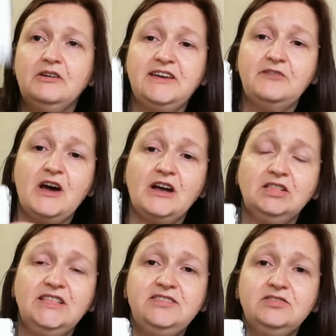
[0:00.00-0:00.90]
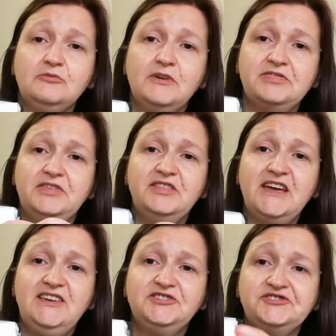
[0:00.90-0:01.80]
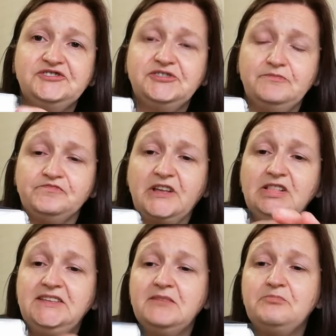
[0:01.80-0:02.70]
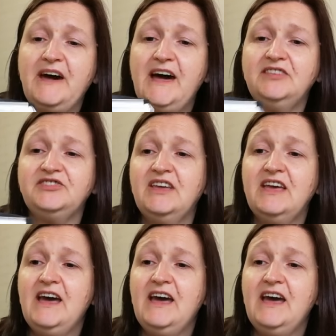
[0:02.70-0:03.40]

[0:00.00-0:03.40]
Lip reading: give it a clean with the nice cleaning pad,